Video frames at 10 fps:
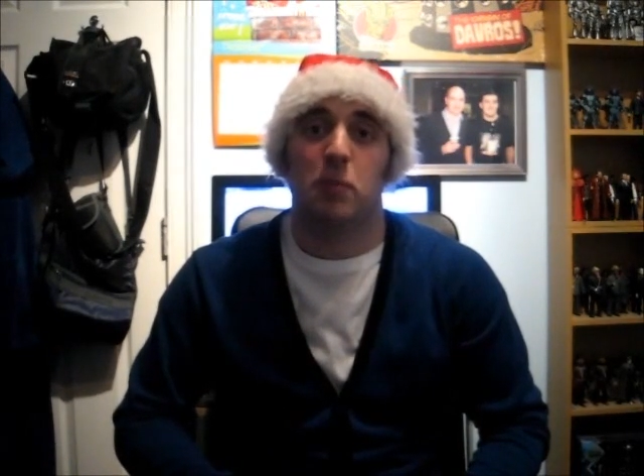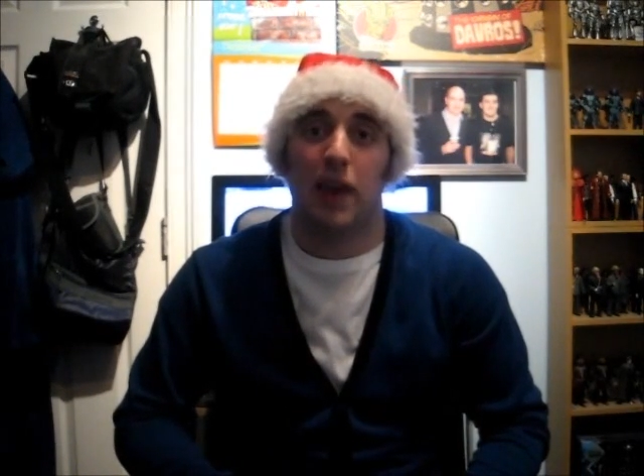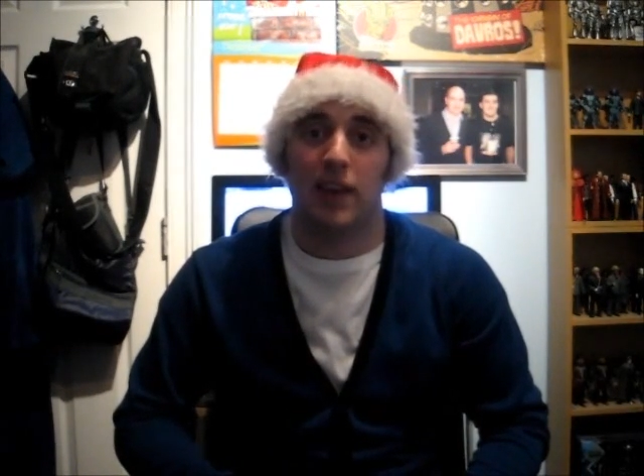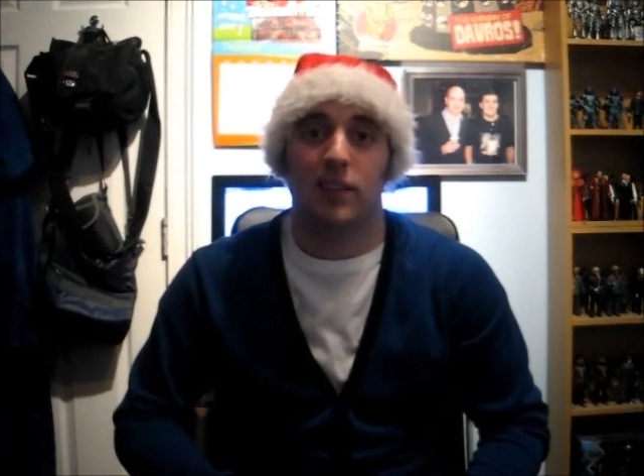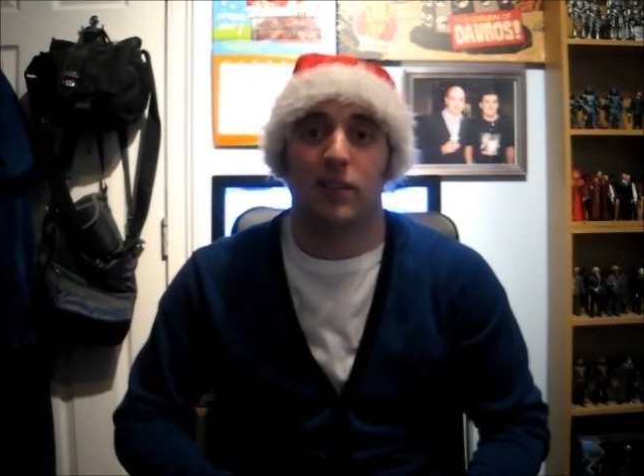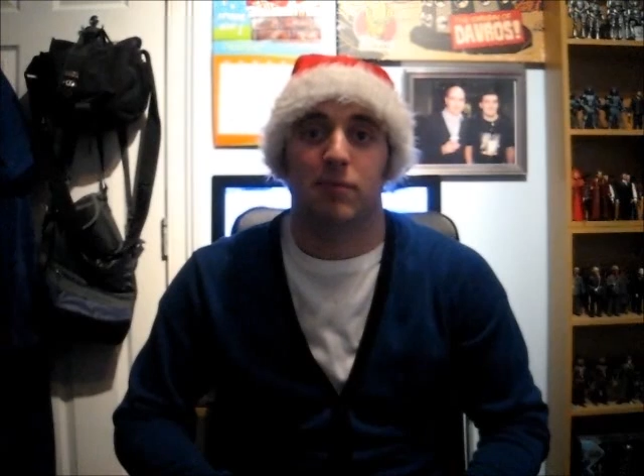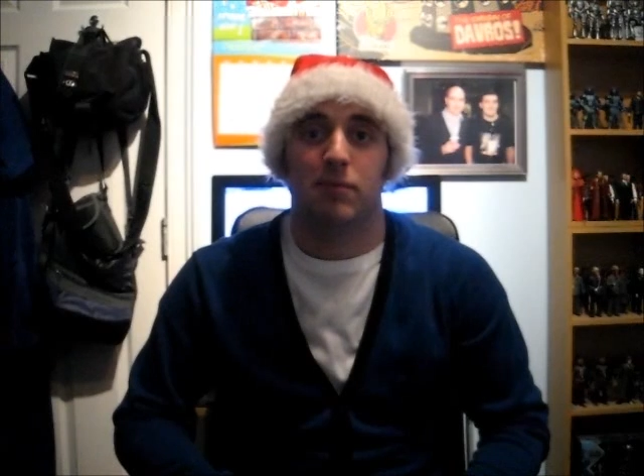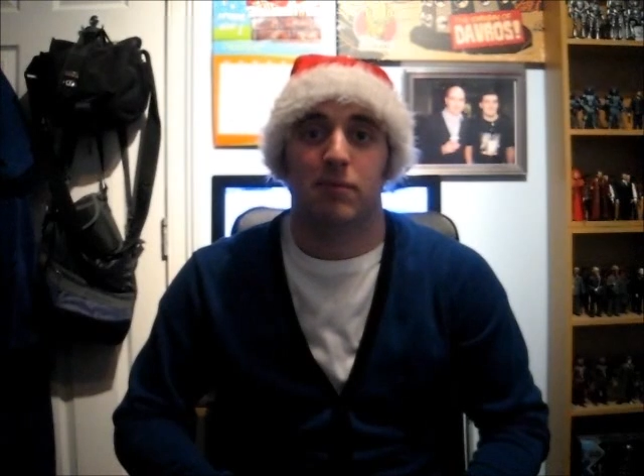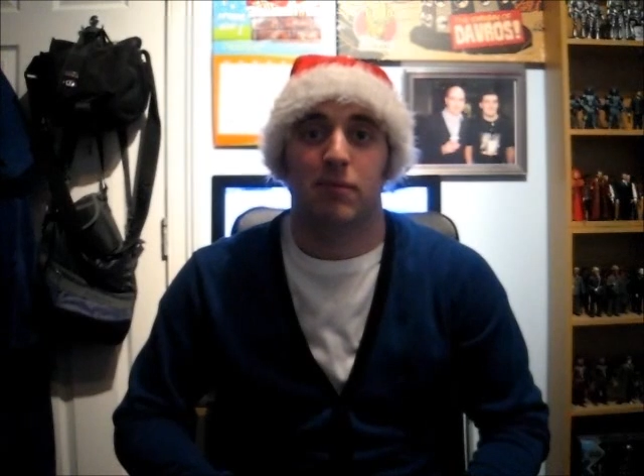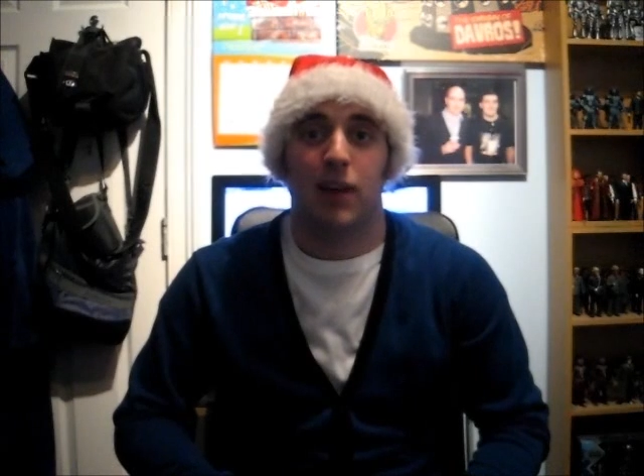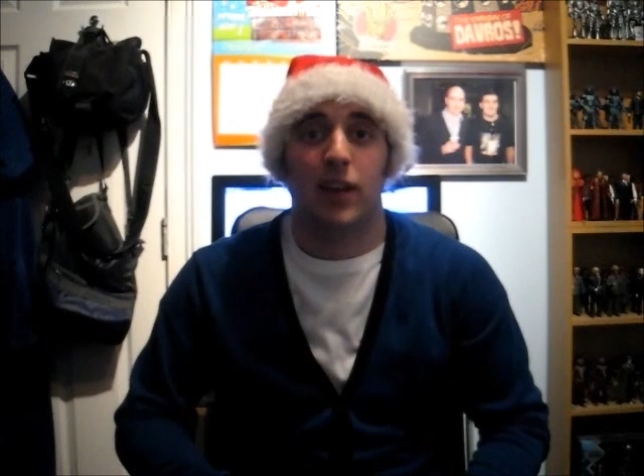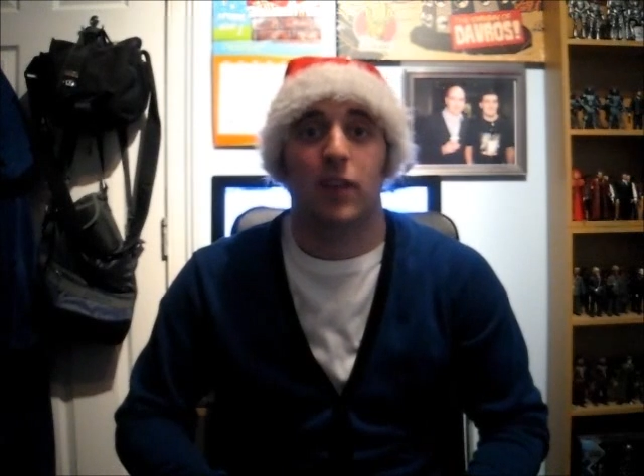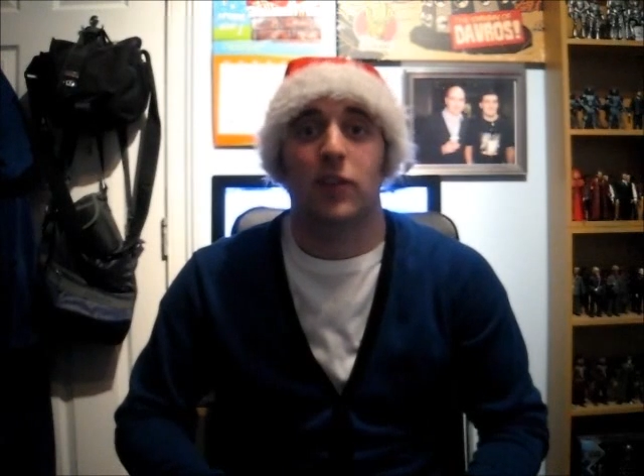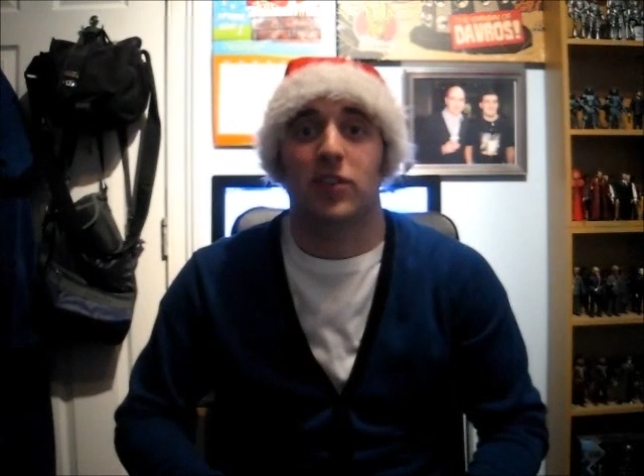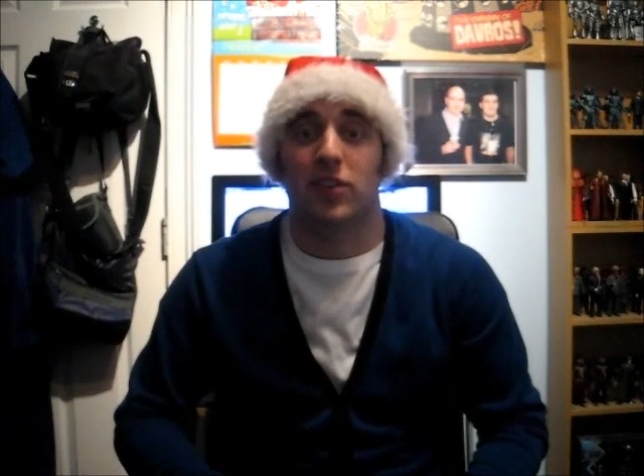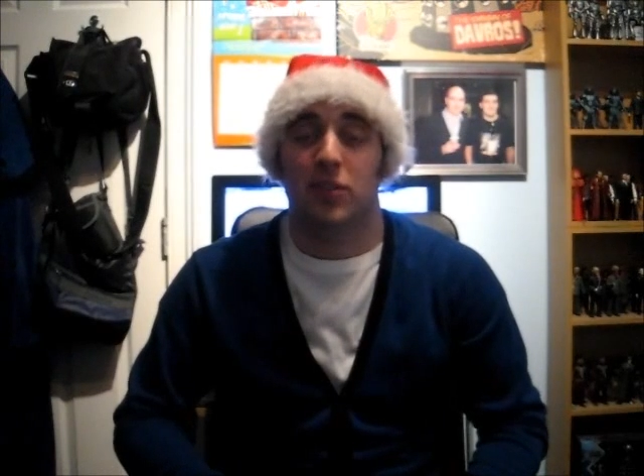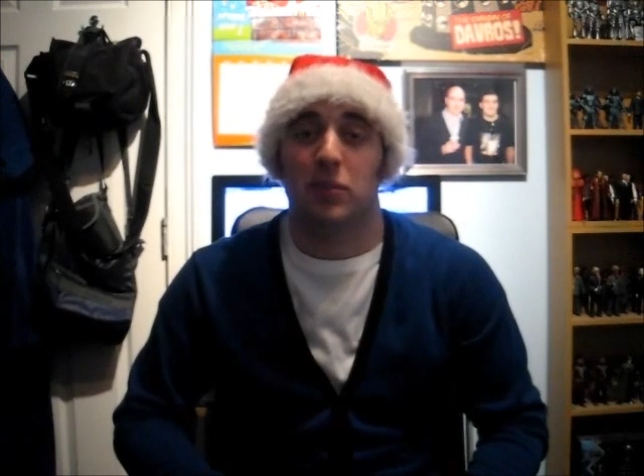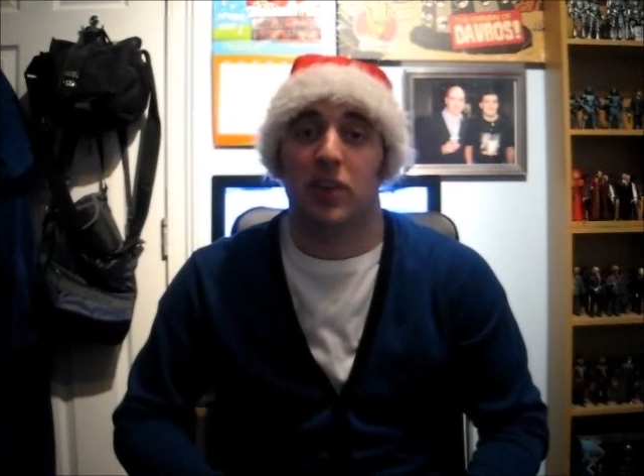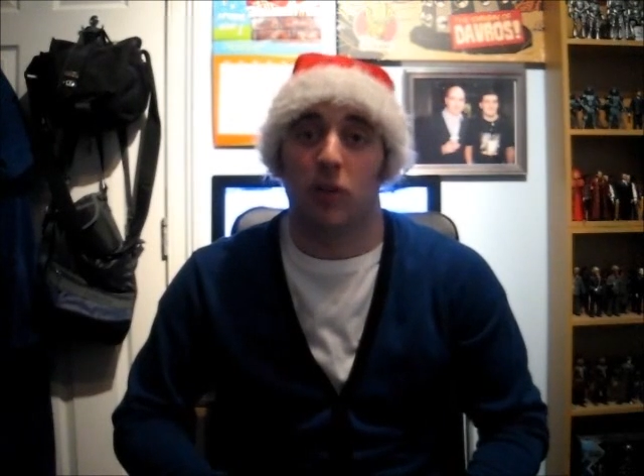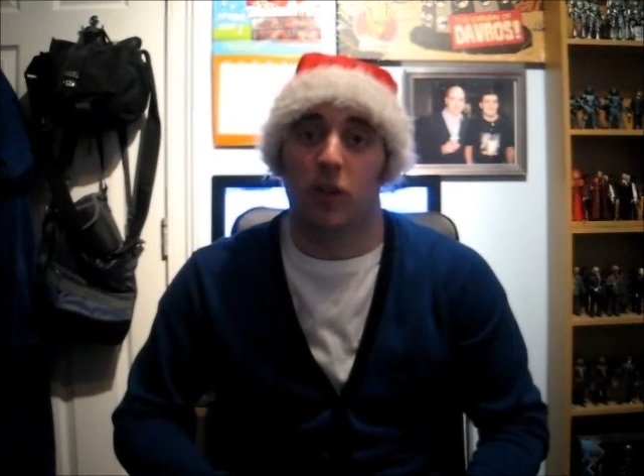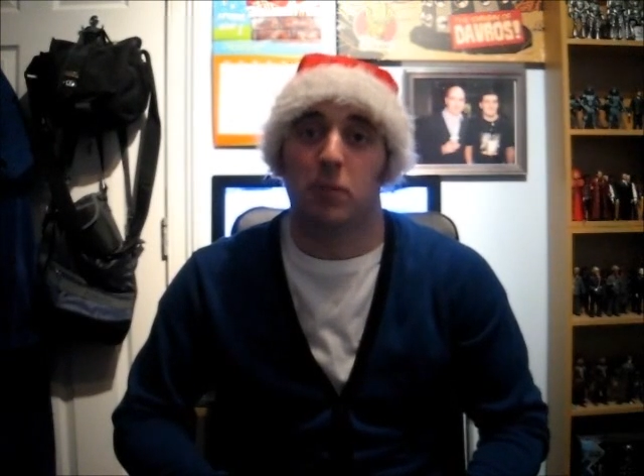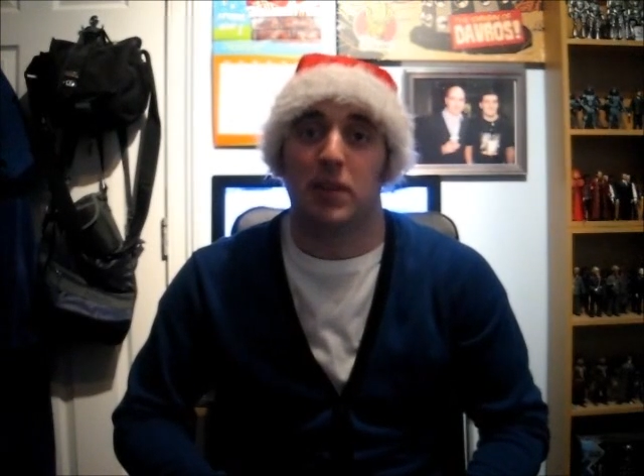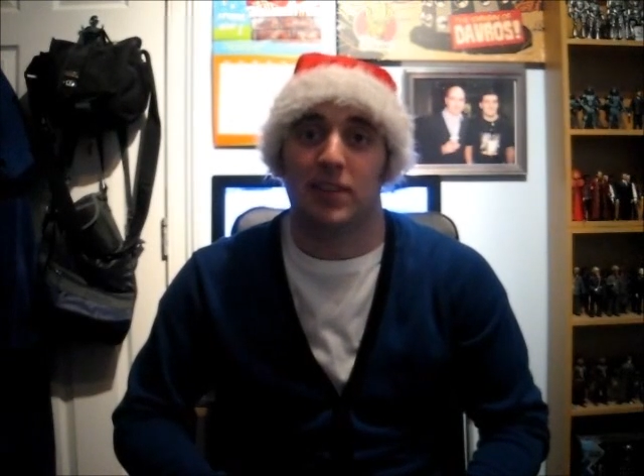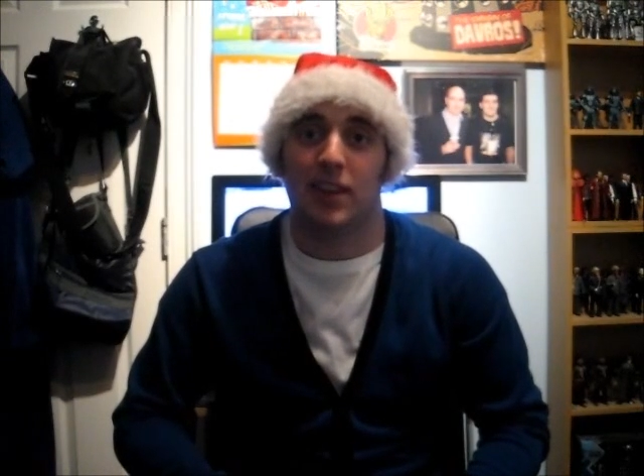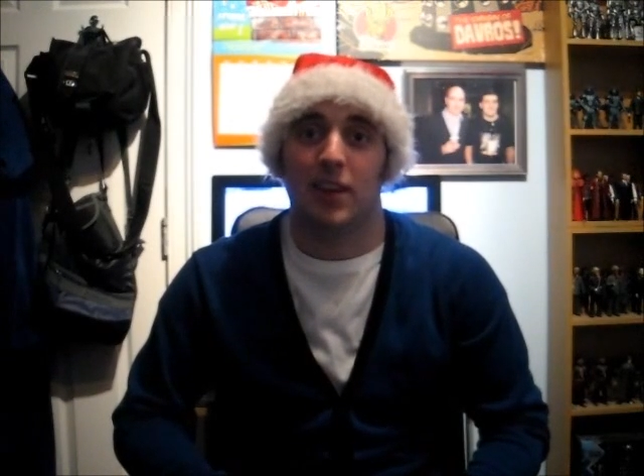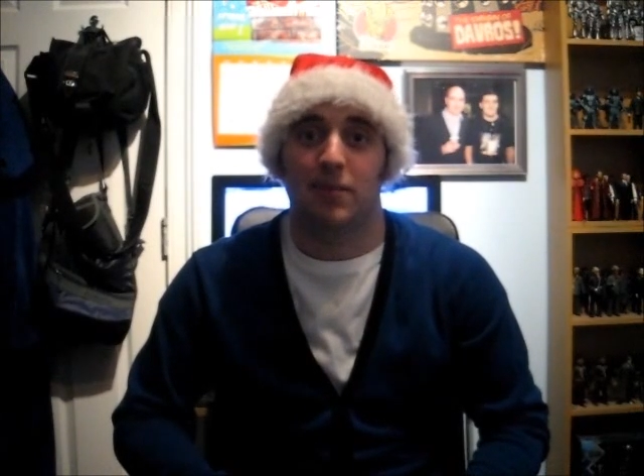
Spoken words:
Paint, and other systems that are on the PC.